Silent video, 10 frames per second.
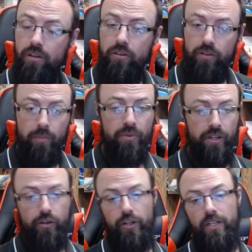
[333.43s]
something
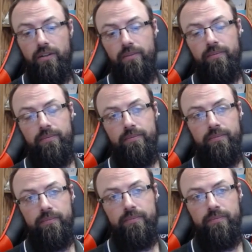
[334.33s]
good.
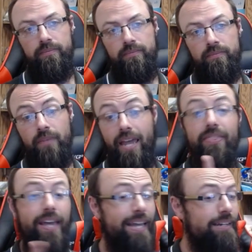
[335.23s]
And
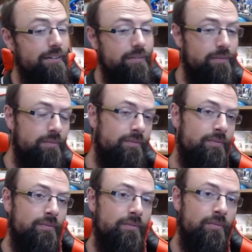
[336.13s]
then,
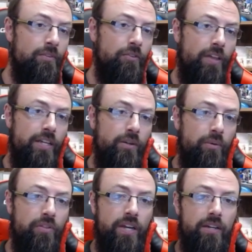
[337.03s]
so that you
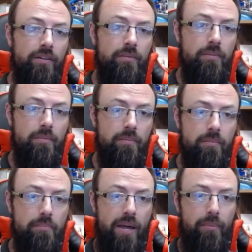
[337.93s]
don't think
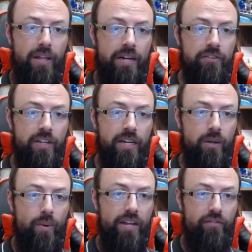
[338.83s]
Babylon is getting
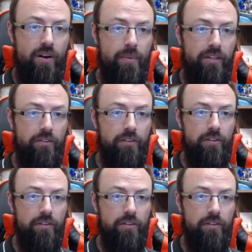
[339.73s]
away from it,